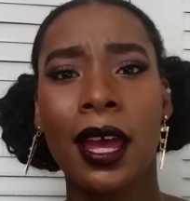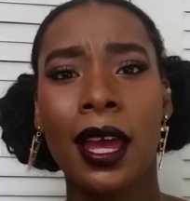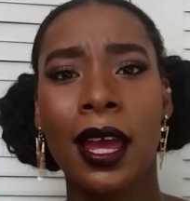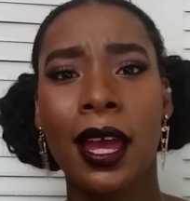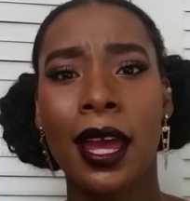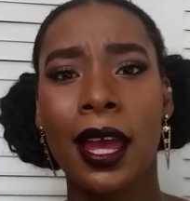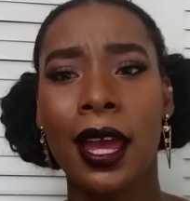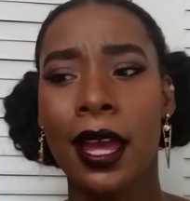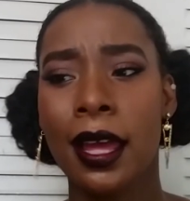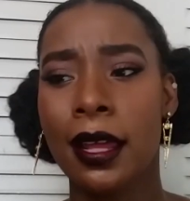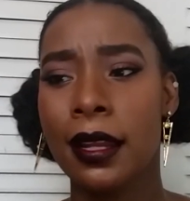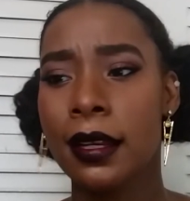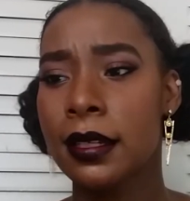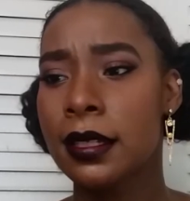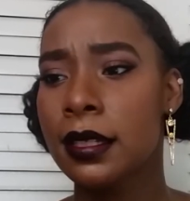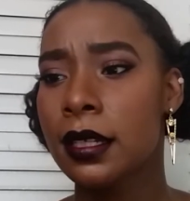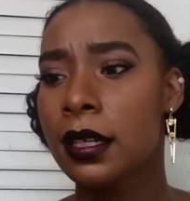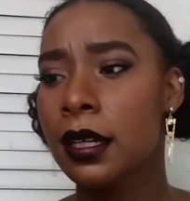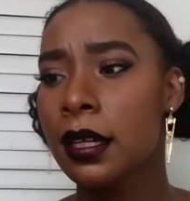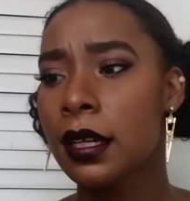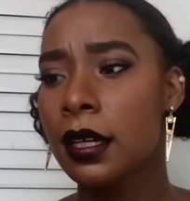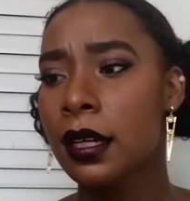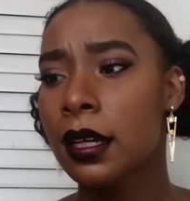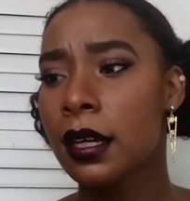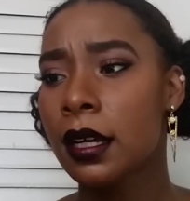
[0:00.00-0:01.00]
And
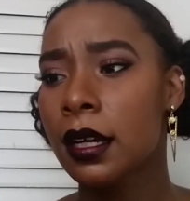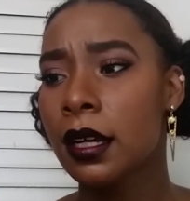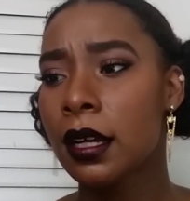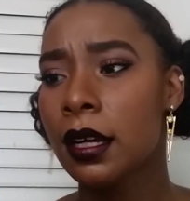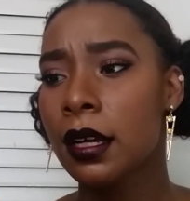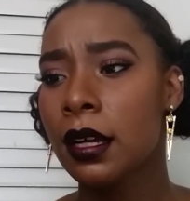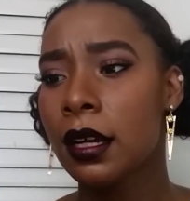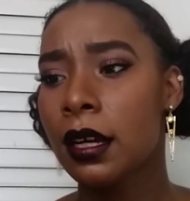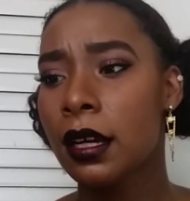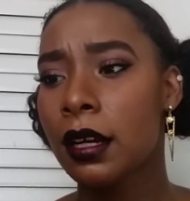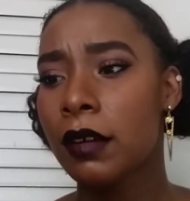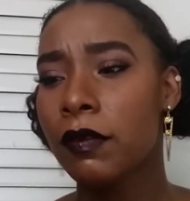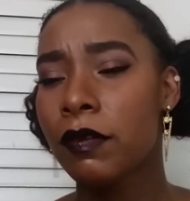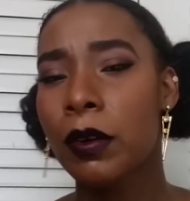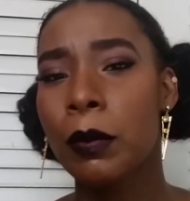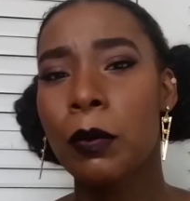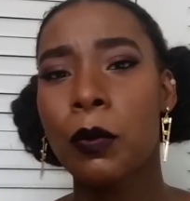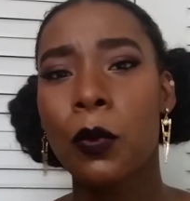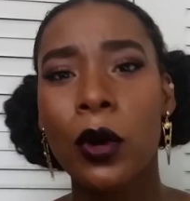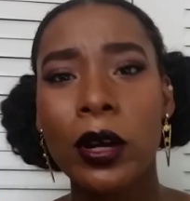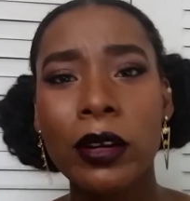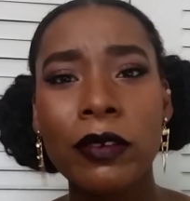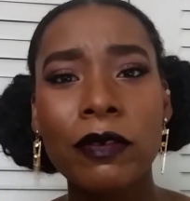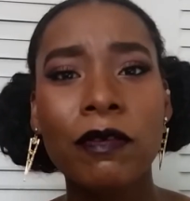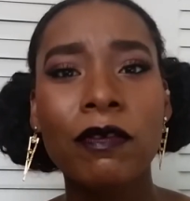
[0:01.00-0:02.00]
from
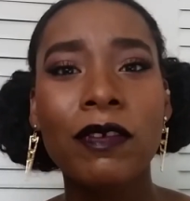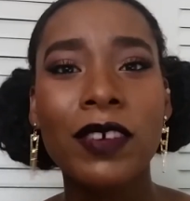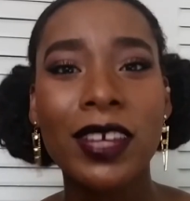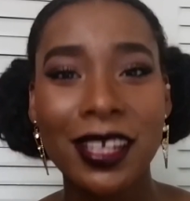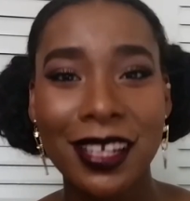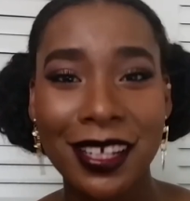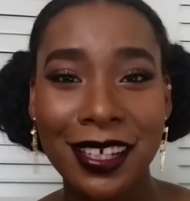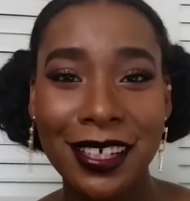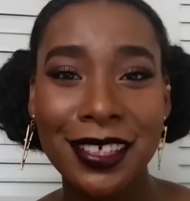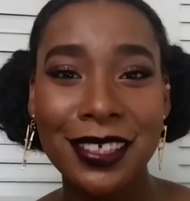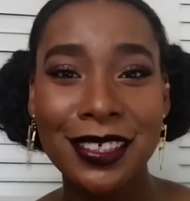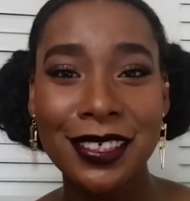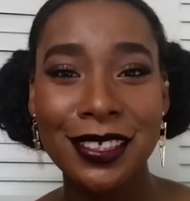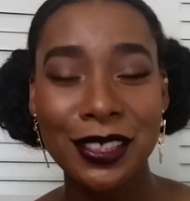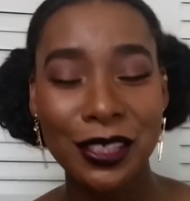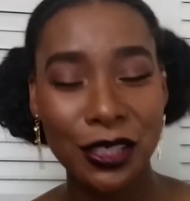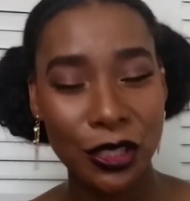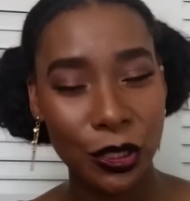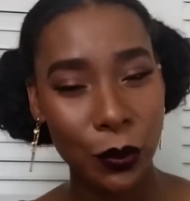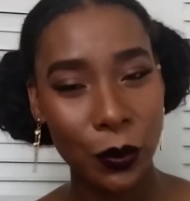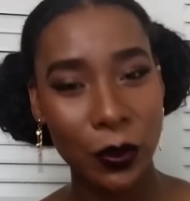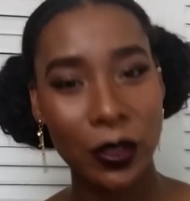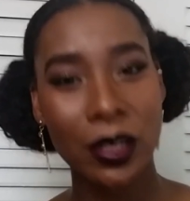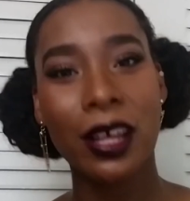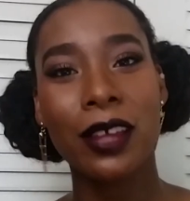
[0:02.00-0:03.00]
one phoenix
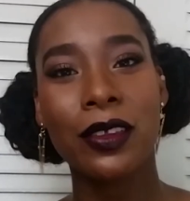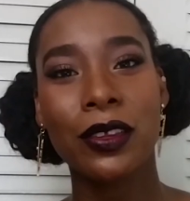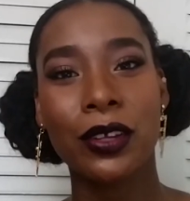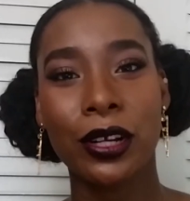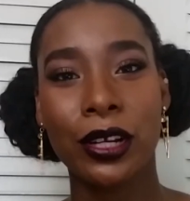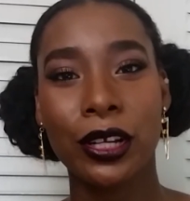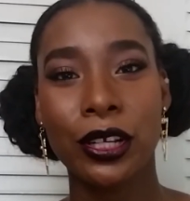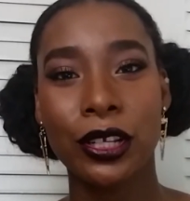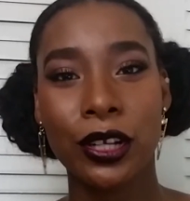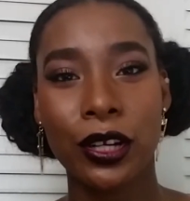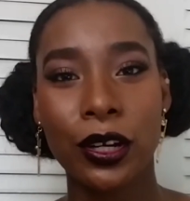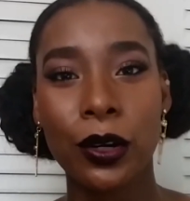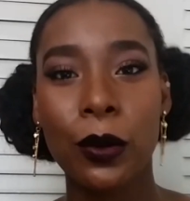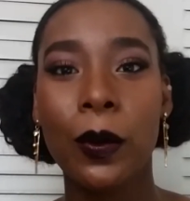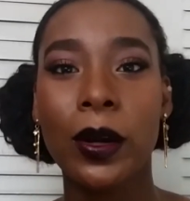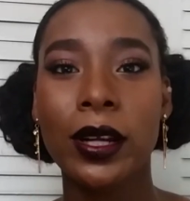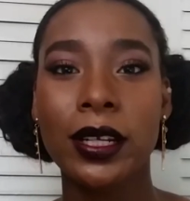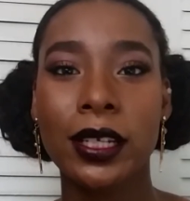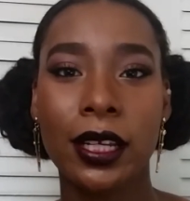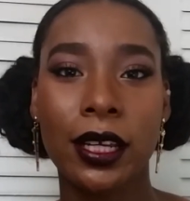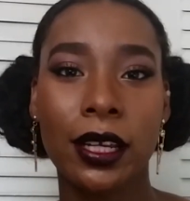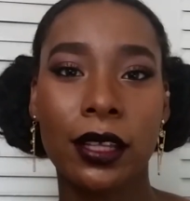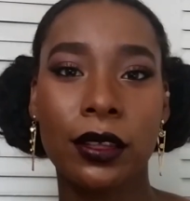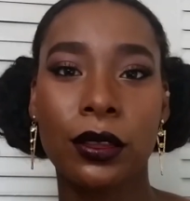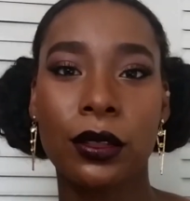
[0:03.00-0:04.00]
to another, you're going to
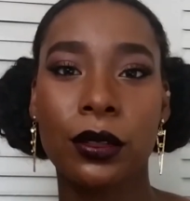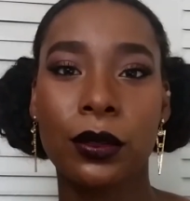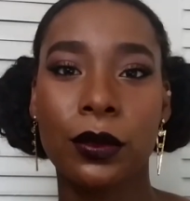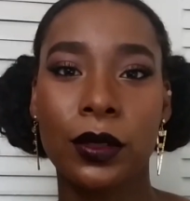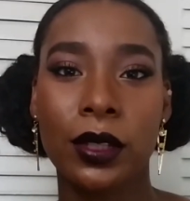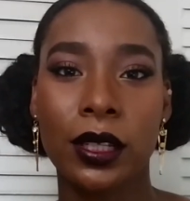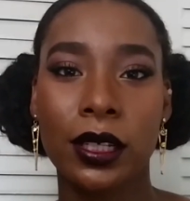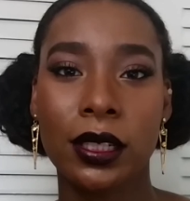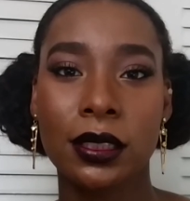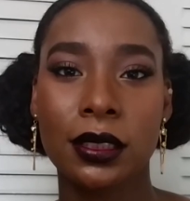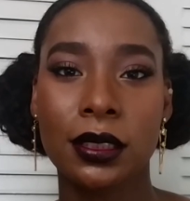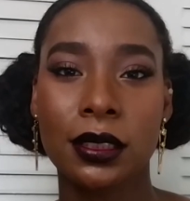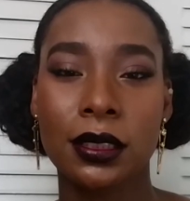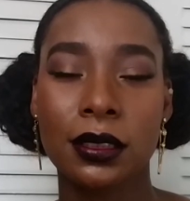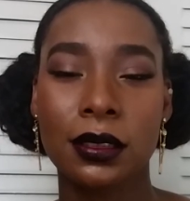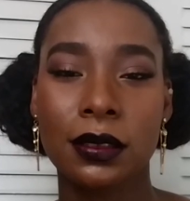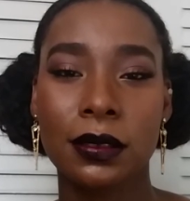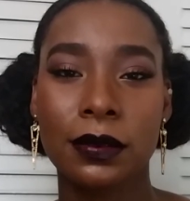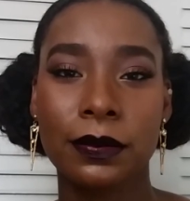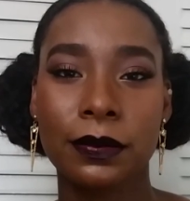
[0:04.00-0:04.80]
get through this.